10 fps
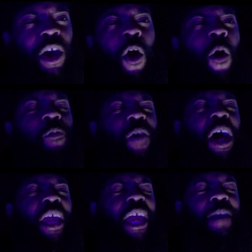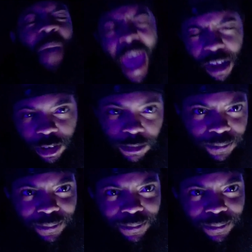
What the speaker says: don't fucking matter.